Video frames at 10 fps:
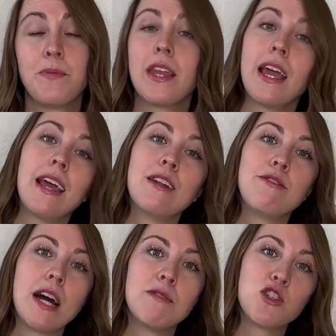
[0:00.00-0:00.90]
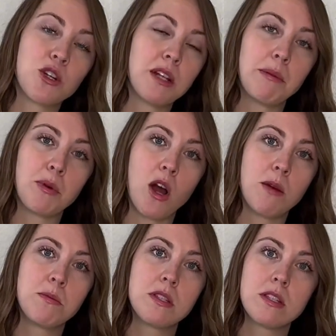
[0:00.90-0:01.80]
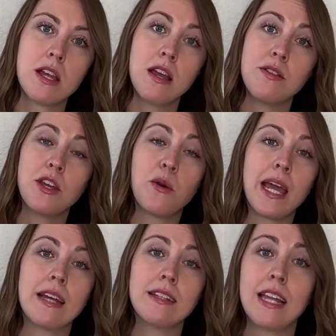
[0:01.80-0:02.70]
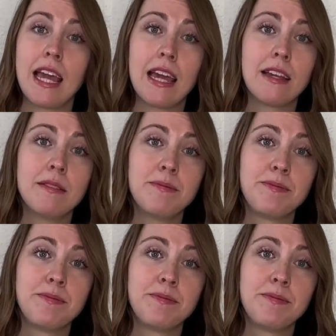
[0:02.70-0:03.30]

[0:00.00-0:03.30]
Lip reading: and 5 journaling prompts. They go hand in hand.